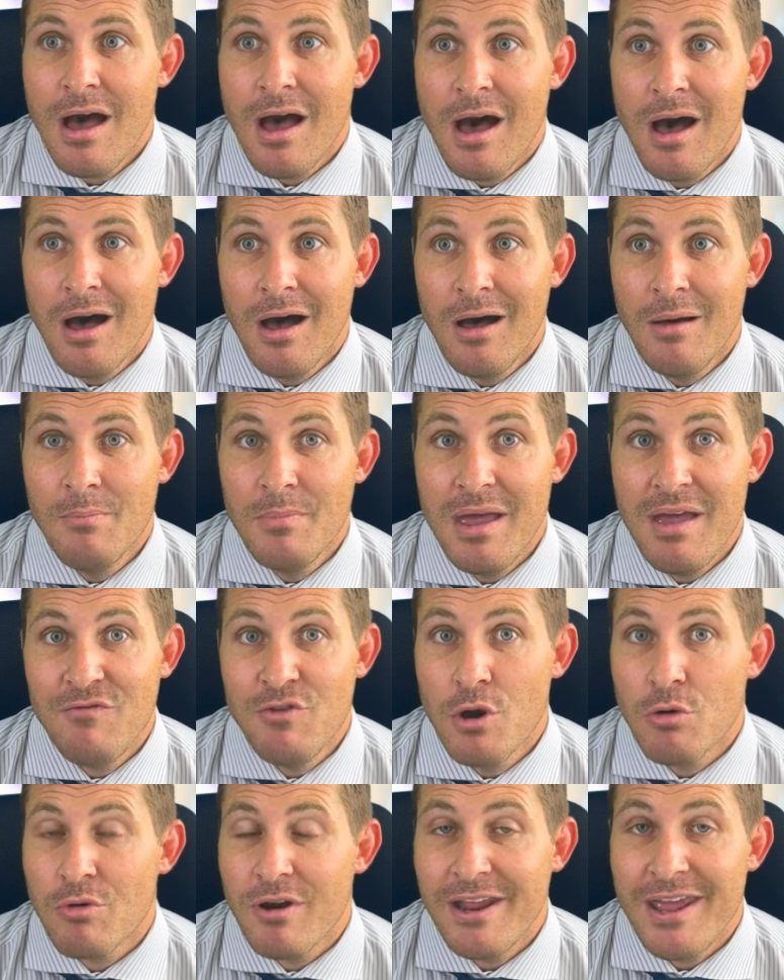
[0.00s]
Um, if
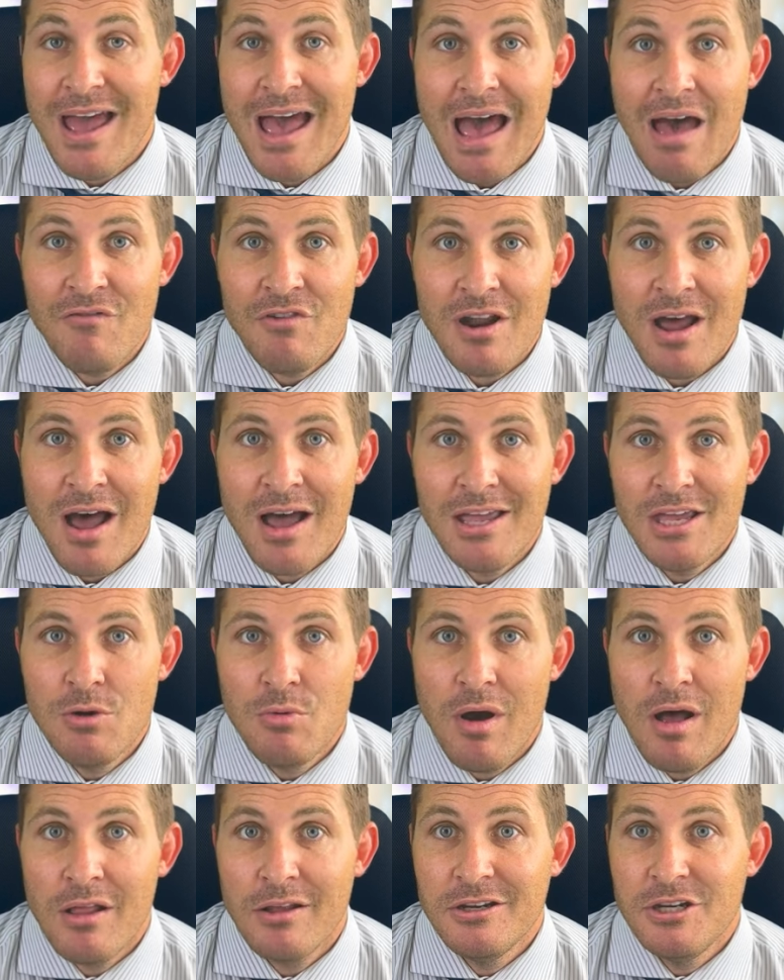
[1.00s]
you already have an I
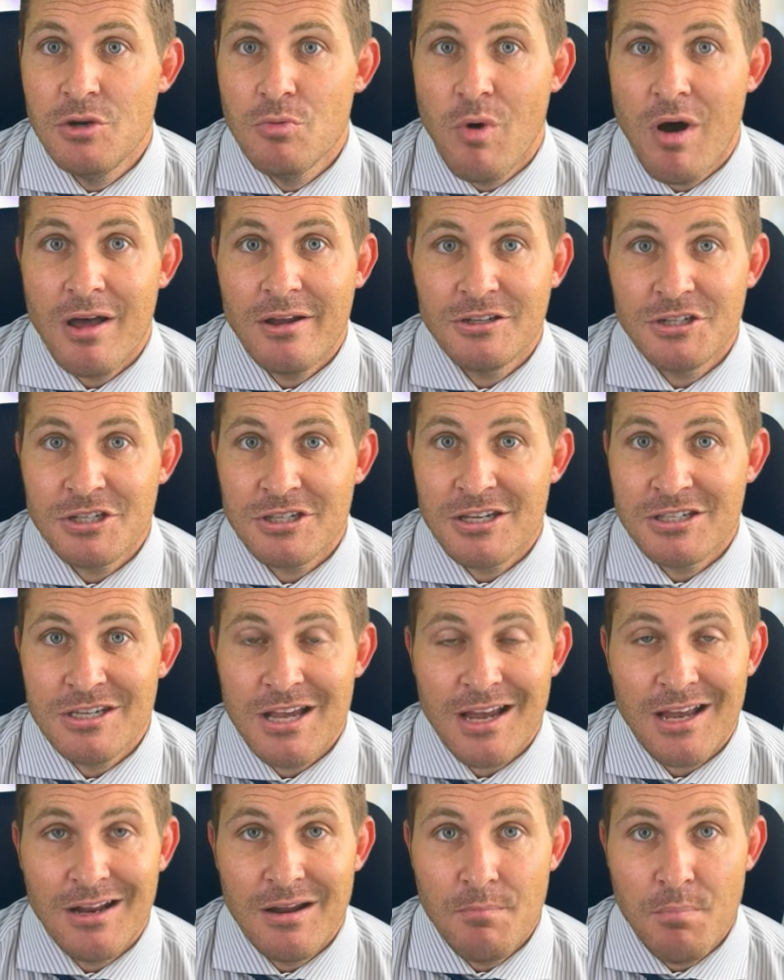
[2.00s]
U L and you want just a
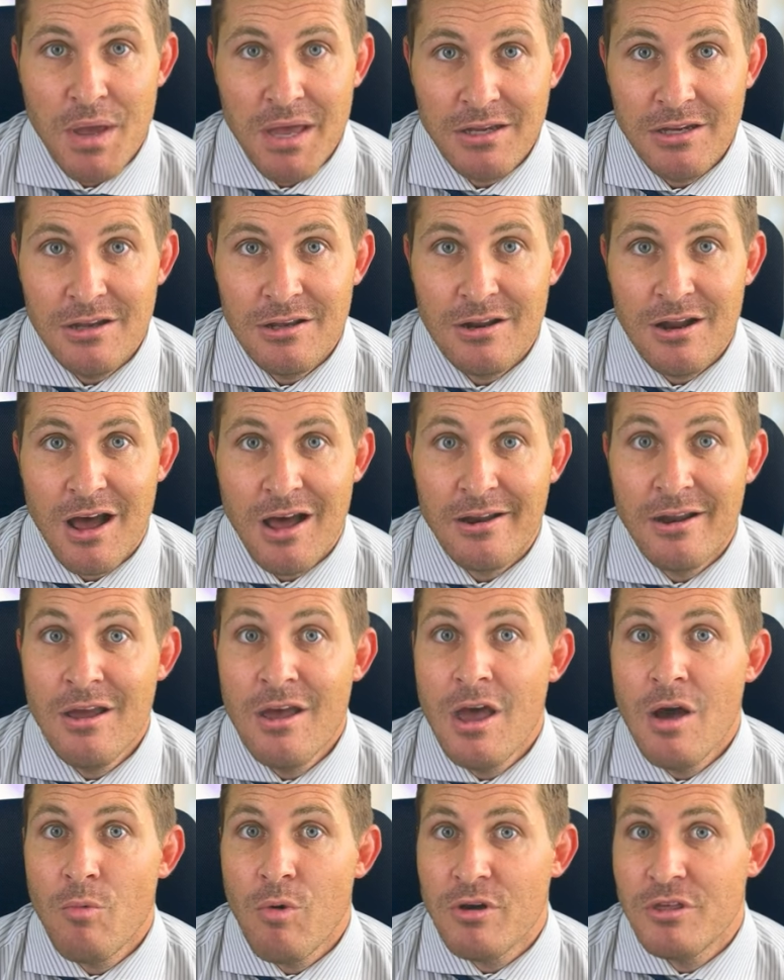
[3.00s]
second opinion on
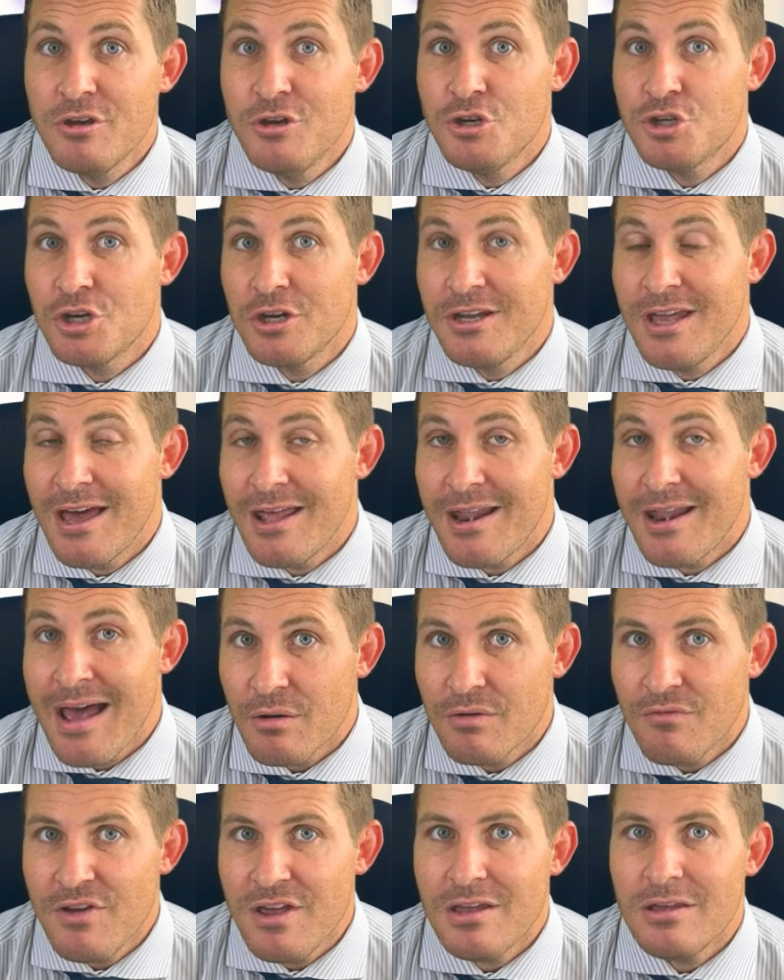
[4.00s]
whether you should get
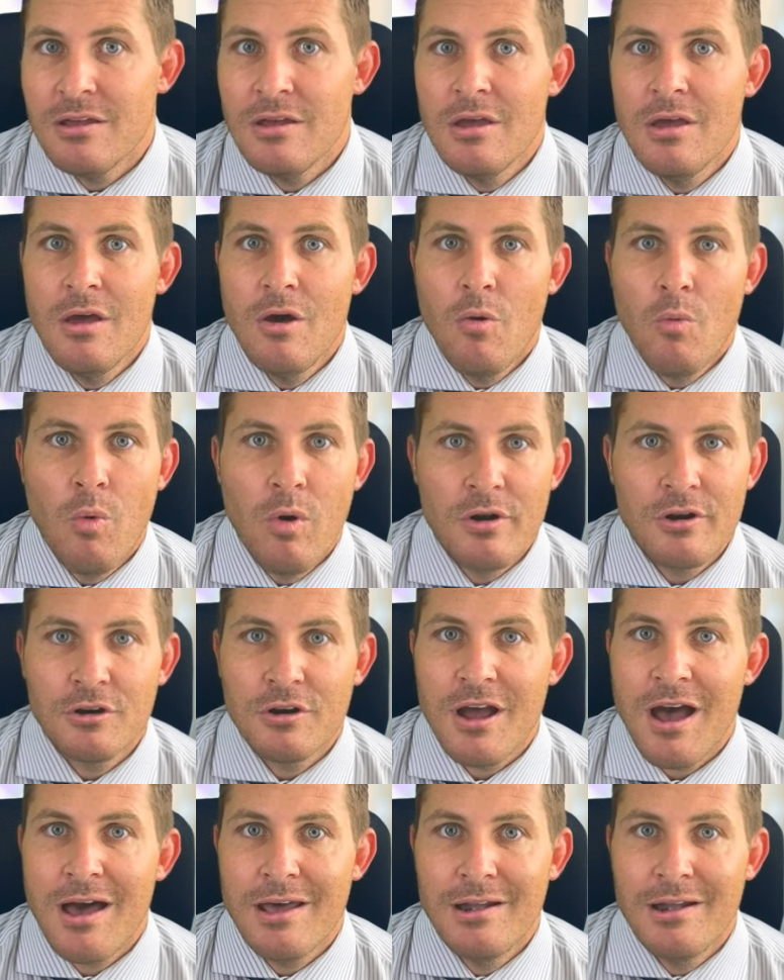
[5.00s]
out of it, what
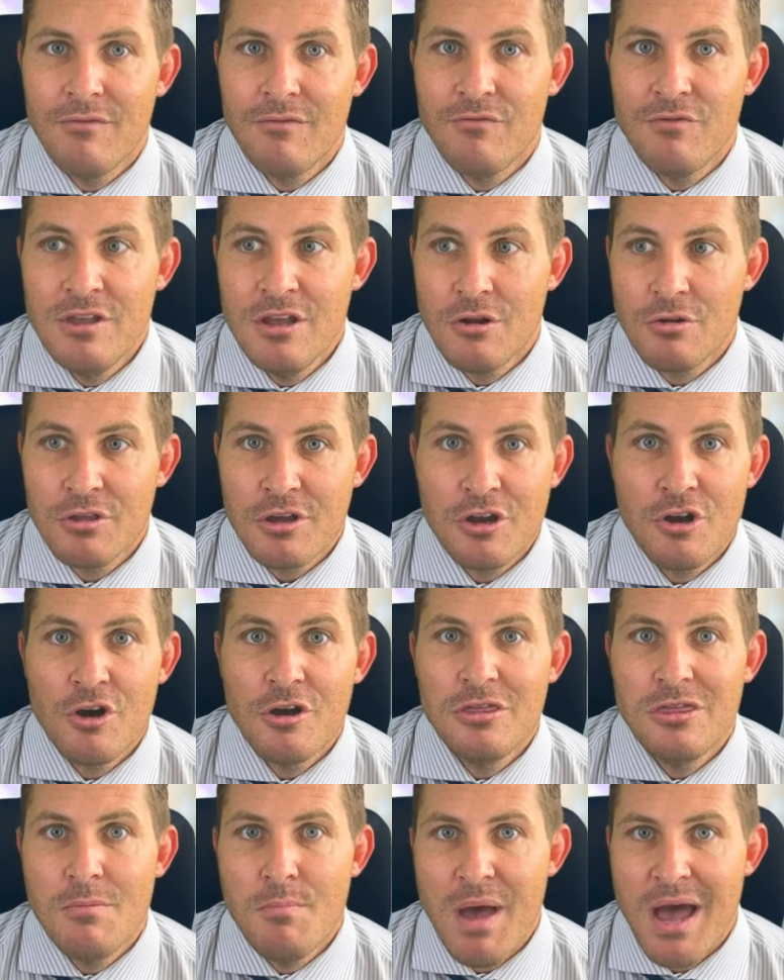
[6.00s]
are kind of, you know, the
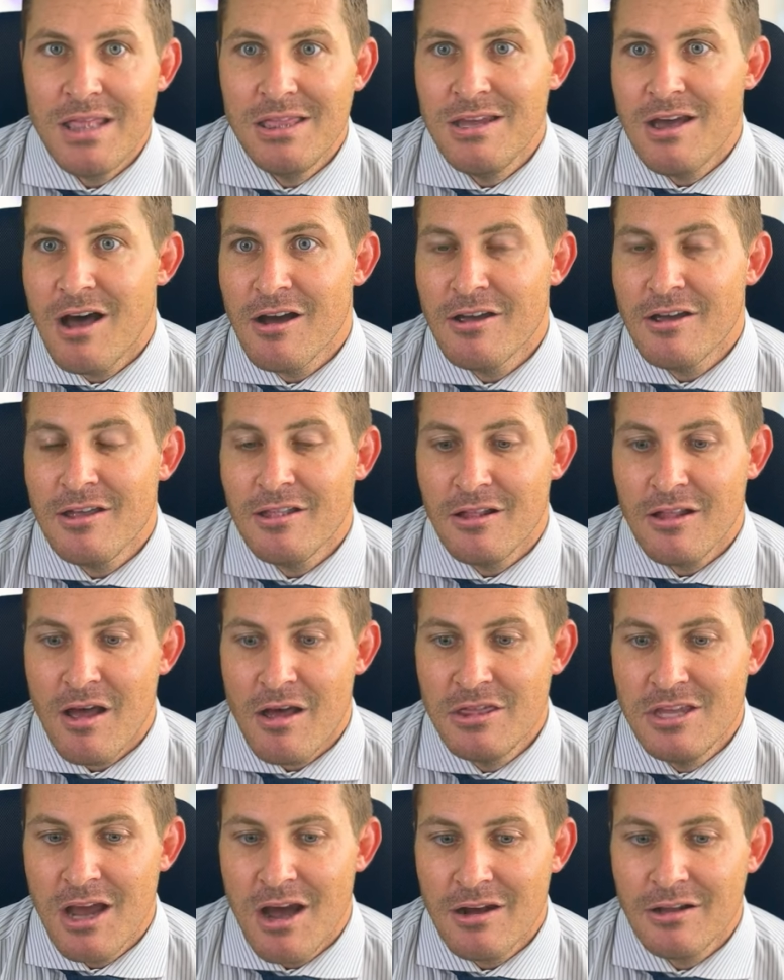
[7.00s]
good, the bad, the ugly,
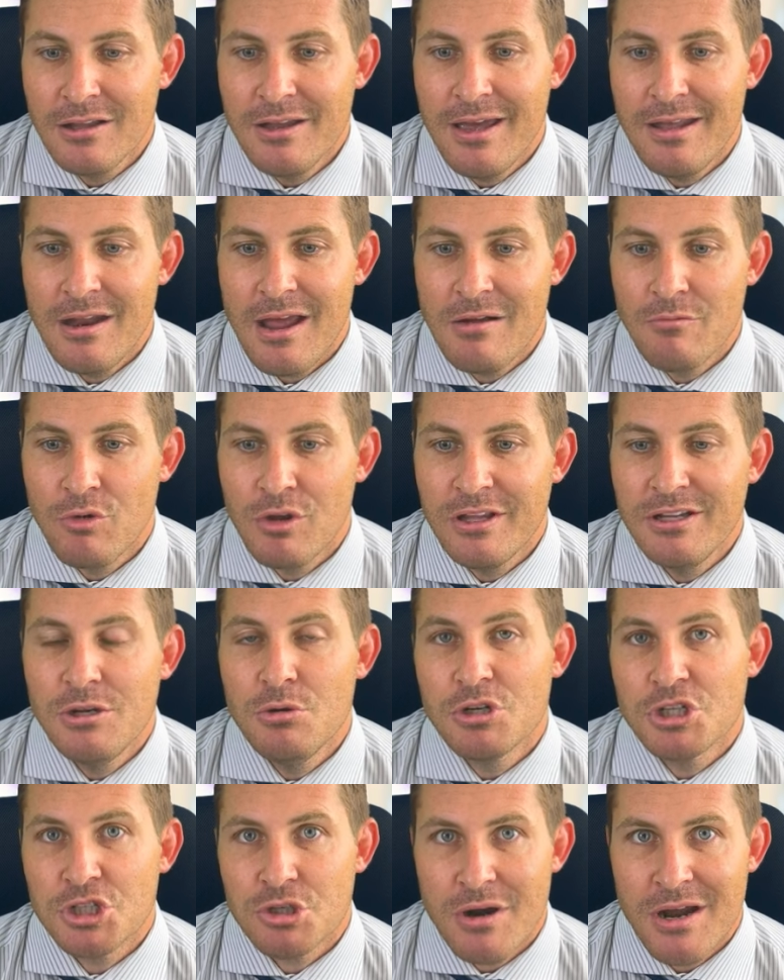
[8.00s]
the ugly, and, and really
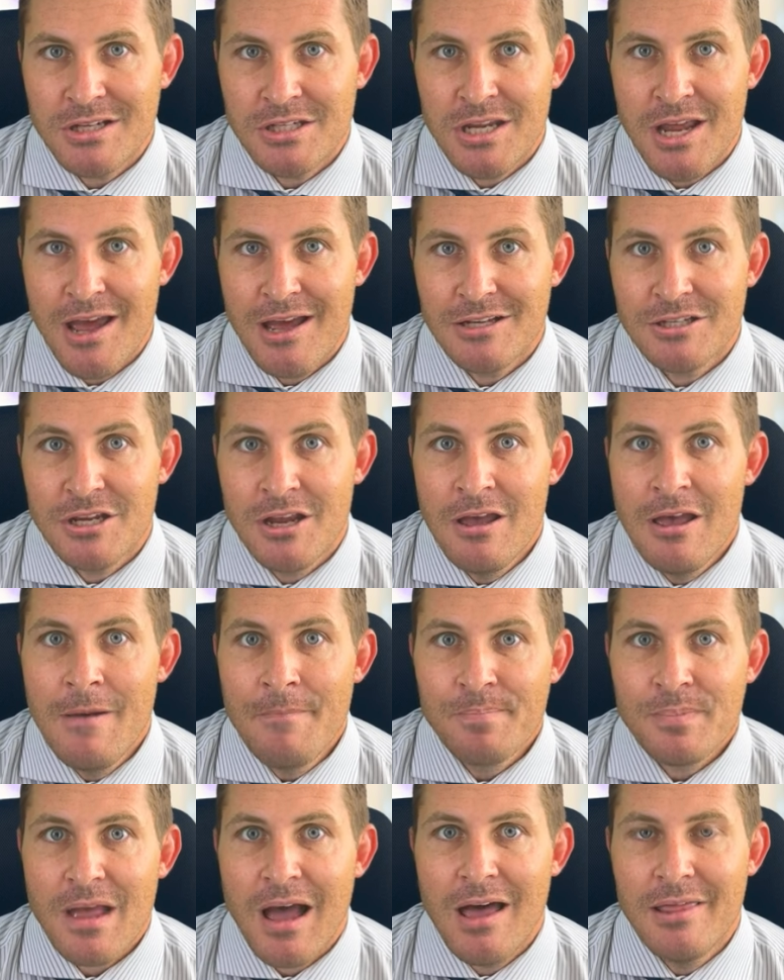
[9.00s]
do a stress test
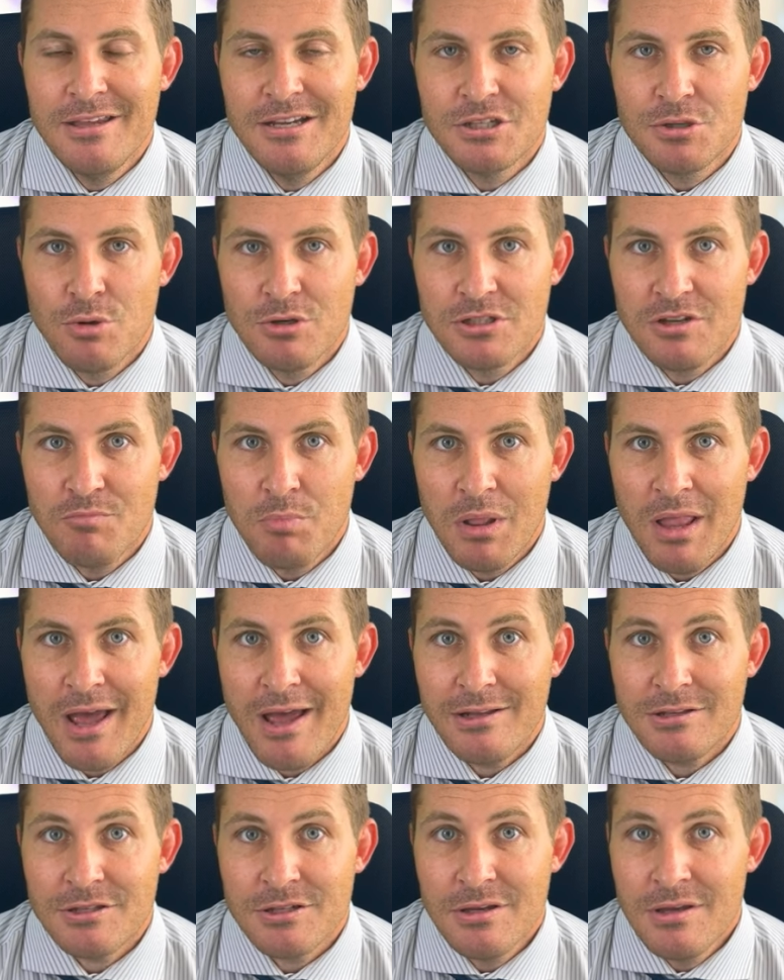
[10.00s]
on these sorts of
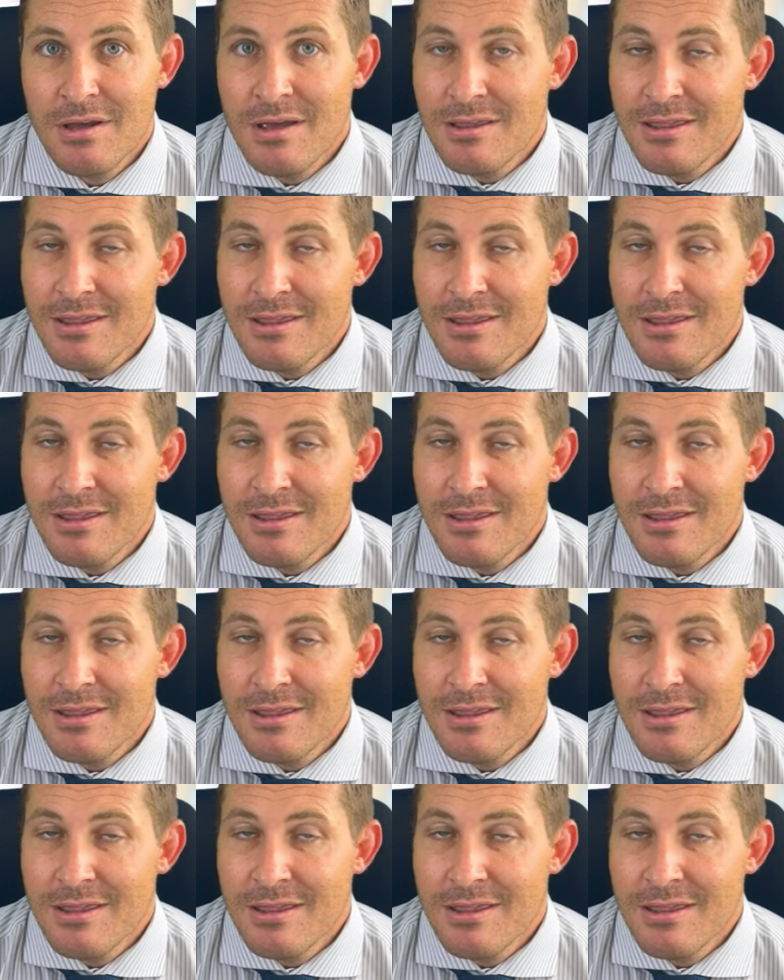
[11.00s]
plans.